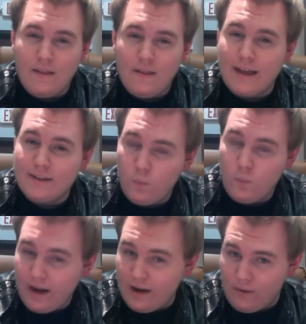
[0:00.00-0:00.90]
That's
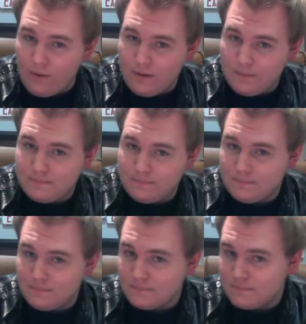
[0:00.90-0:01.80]
weird.
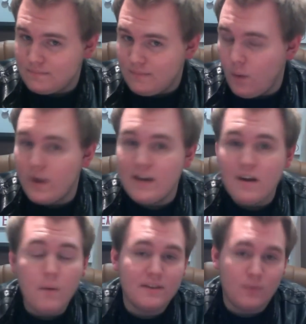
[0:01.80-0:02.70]
We
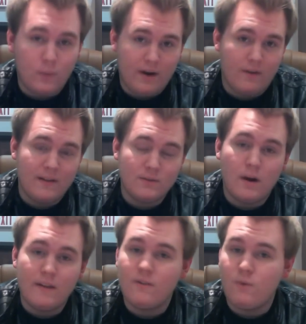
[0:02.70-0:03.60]
know it's weird, that's
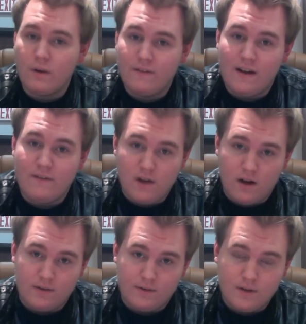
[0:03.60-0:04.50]
why they're
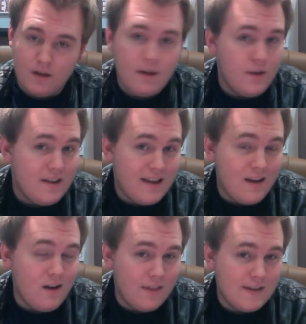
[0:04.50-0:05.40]
$45. You can get
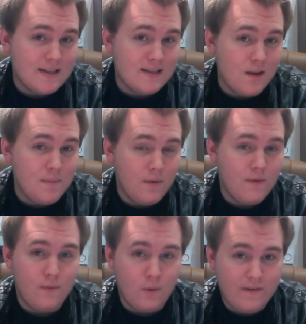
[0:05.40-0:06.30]
an authentic tugboat
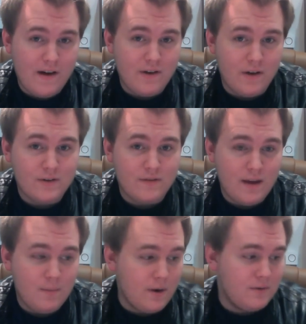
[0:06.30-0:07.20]
for $45 at
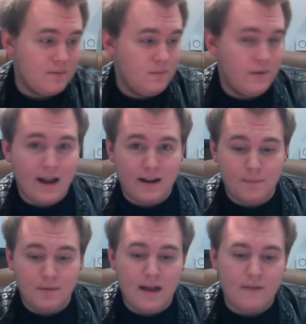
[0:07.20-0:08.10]
Vapewares. We got a
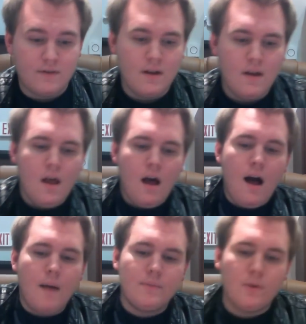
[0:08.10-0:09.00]
couple left.
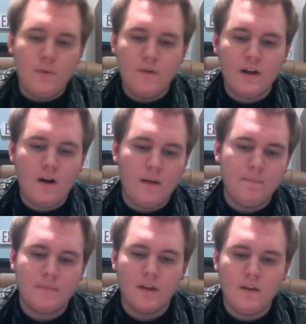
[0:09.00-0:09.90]
So moving
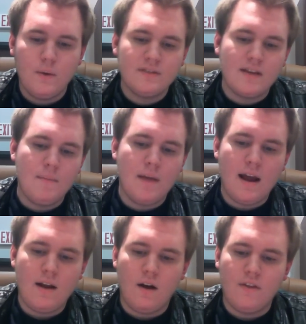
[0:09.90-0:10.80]
on, USA
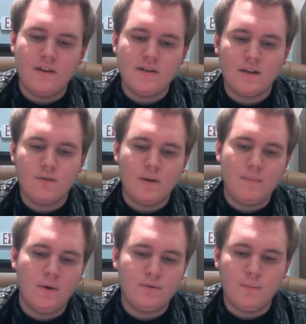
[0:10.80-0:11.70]
made authentic
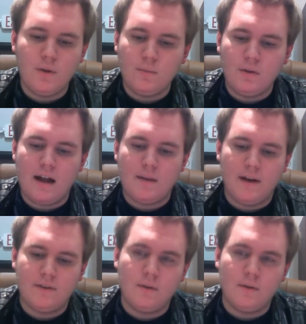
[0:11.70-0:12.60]
3-post rebuildable
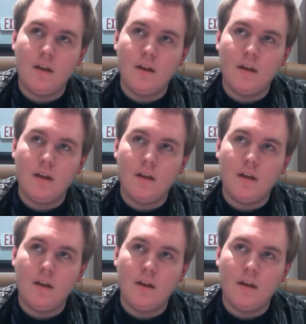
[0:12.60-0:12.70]
atomizer,